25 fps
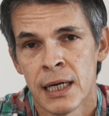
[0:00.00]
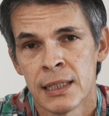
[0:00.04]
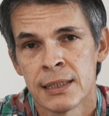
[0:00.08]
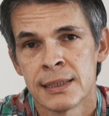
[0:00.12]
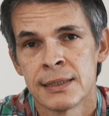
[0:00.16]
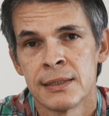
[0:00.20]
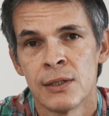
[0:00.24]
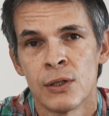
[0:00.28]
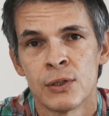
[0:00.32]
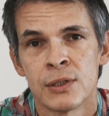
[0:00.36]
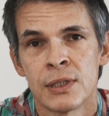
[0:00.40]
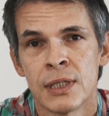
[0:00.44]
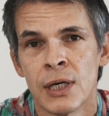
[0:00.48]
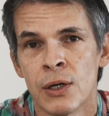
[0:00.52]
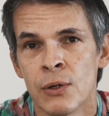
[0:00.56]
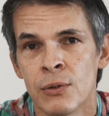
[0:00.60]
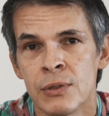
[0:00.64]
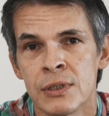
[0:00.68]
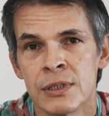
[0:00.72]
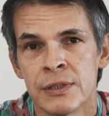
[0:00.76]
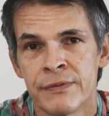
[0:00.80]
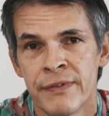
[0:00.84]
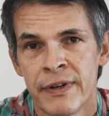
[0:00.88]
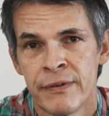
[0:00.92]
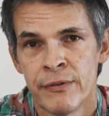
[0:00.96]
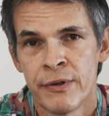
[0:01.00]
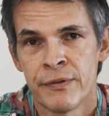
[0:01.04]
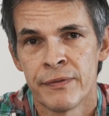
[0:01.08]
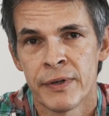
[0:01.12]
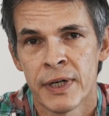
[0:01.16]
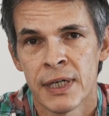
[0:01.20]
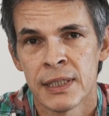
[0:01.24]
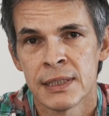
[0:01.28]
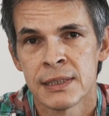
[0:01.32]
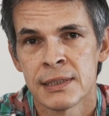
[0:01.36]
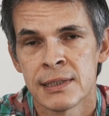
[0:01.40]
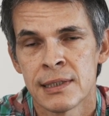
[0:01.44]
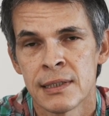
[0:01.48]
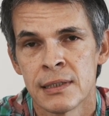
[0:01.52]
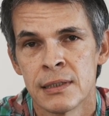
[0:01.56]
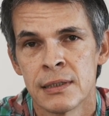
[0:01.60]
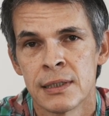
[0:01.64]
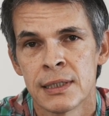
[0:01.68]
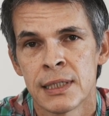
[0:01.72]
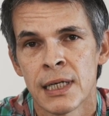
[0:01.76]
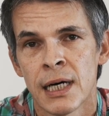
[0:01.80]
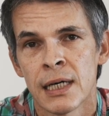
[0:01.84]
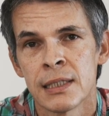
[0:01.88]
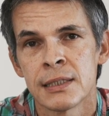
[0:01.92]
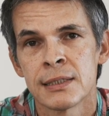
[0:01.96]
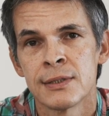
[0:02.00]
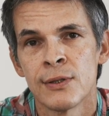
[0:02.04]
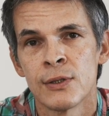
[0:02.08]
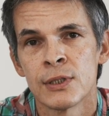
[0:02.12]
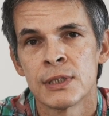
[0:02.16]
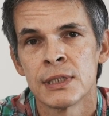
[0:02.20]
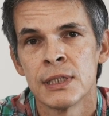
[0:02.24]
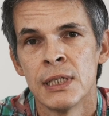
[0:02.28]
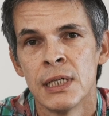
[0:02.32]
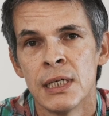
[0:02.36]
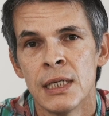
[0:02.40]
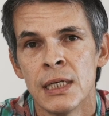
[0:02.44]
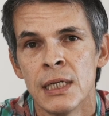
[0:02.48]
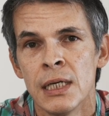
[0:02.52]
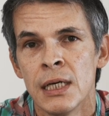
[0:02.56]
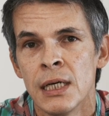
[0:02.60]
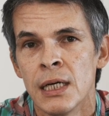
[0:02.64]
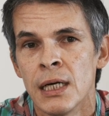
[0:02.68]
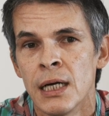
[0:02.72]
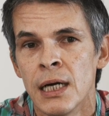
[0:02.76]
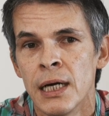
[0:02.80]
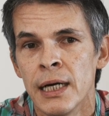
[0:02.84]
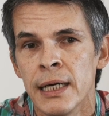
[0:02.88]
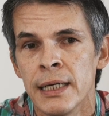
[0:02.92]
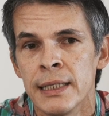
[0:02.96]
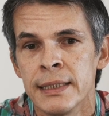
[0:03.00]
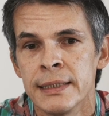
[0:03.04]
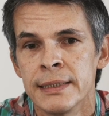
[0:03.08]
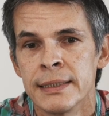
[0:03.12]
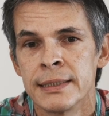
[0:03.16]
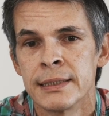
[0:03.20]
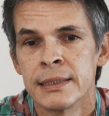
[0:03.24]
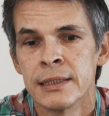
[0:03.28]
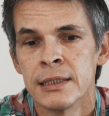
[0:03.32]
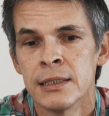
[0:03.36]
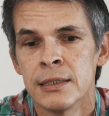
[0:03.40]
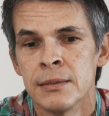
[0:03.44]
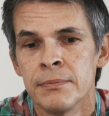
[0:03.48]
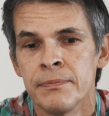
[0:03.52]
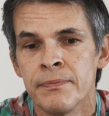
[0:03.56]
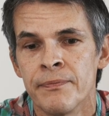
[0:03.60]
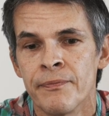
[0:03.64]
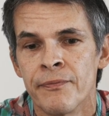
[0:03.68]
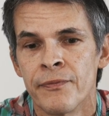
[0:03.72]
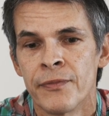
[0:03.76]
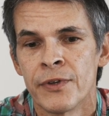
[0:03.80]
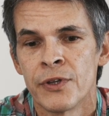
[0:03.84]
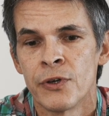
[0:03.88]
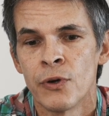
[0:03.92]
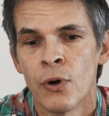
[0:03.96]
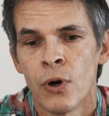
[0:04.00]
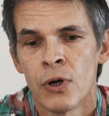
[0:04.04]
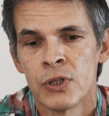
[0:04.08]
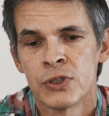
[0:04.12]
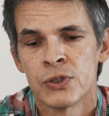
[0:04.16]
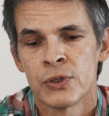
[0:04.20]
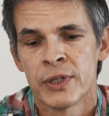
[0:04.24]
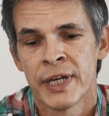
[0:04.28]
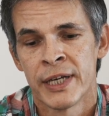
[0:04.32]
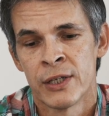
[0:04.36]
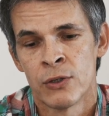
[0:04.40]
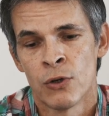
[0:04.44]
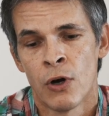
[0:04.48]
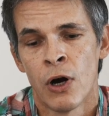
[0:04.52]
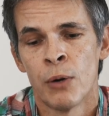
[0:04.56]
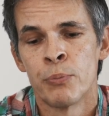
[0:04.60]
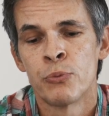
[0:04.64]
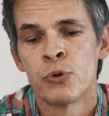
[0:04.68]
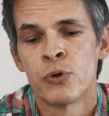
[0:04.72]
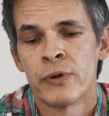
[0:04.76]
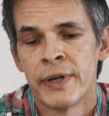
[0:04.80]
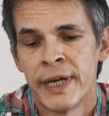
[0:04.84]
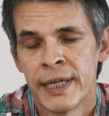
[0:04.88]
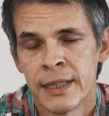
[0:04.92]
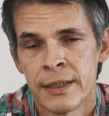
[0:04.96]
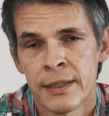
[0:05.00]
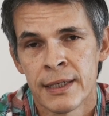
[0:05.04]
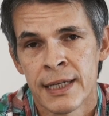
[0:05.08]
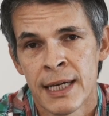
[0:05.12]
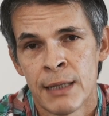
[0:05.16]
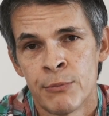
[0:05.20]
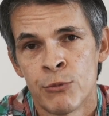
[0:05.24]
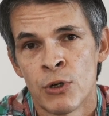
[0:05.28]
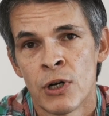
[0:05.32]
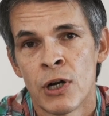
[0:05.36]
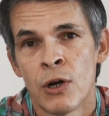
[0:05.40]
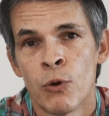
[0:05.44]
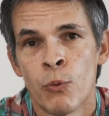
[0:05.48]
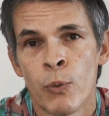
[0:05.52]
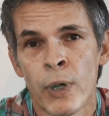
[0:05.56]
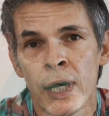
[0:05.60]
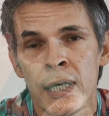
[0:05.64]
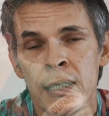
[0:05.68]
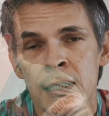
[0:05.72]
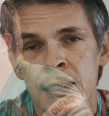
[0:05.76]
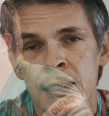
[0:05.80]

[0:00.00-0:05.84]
slot now is a very fast card slot, and you also can operate the camera while